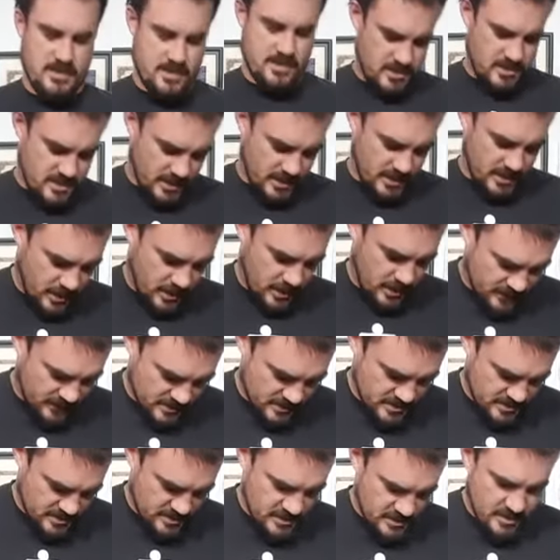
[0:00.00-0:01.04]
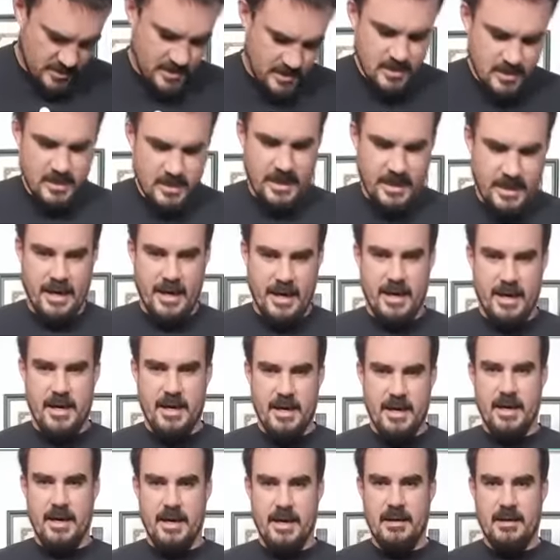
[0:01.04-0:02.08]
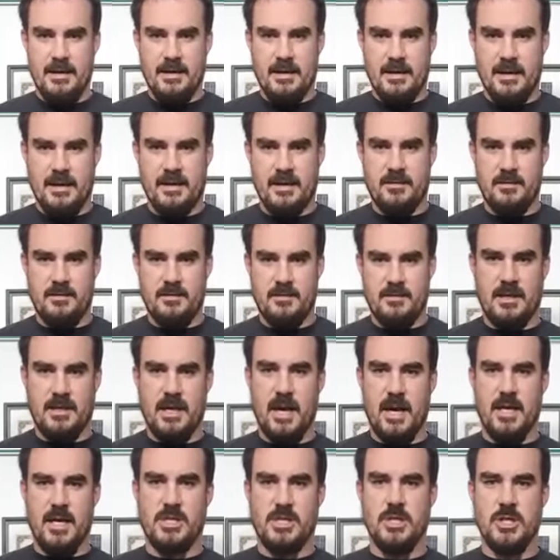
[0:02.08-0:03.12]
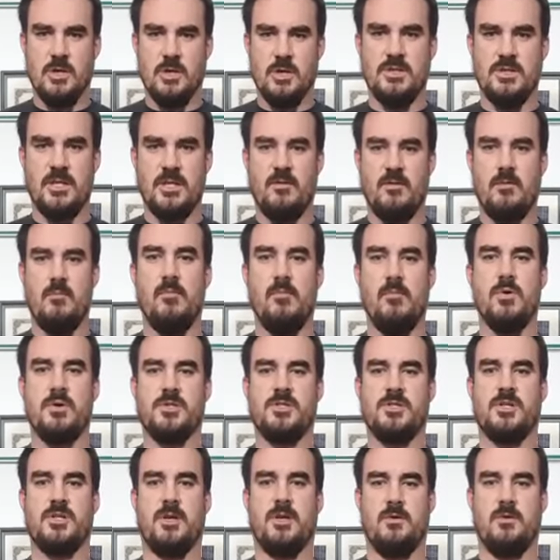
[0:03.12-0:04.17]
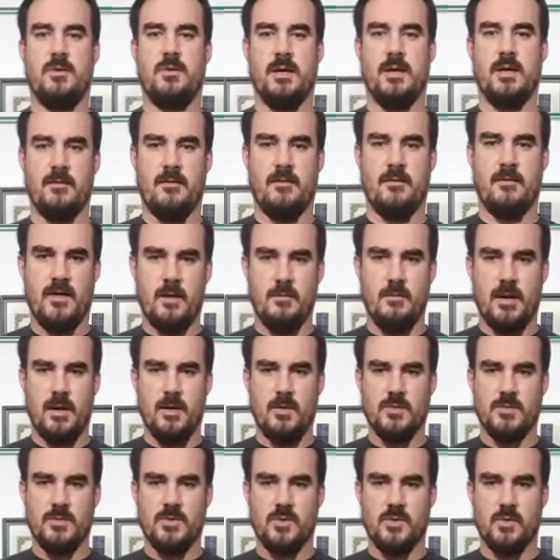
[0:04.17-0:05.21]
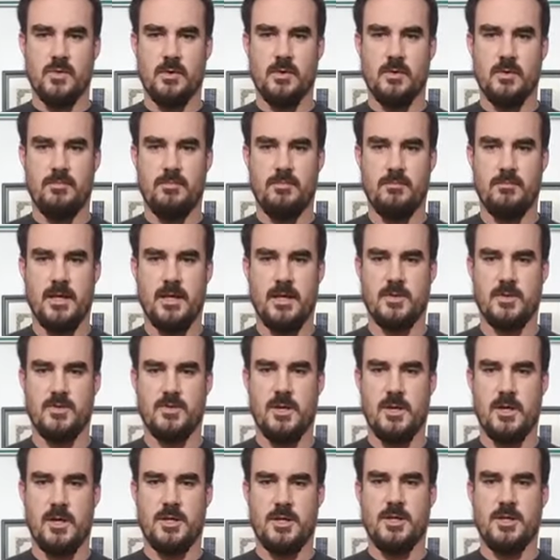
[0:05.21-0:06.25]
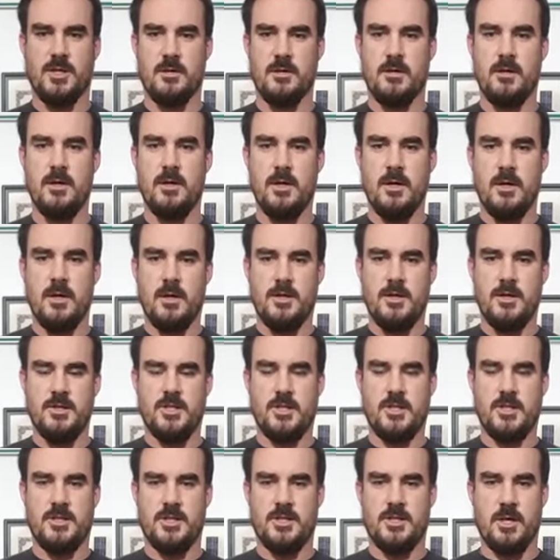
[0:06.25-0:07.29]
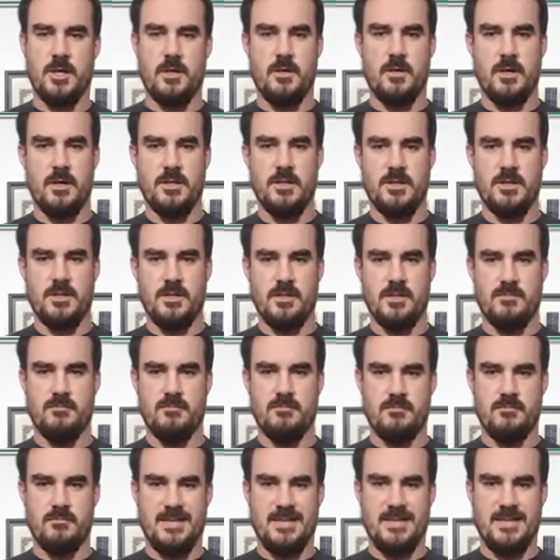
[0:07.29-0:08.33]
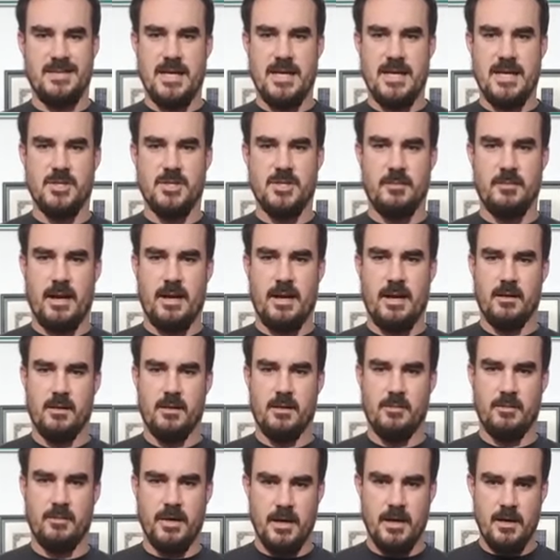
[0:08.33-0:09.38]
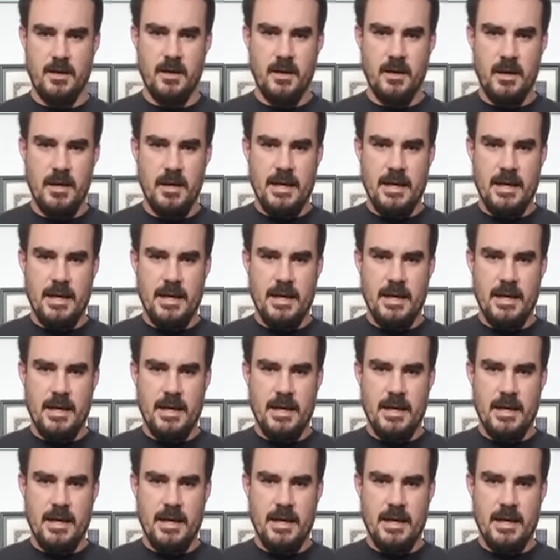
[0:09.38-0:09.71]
Since I got this, and it kind of shows even more so. I found my old school Kilts Rock shirt just to show it, just to exacerbate it a little bit.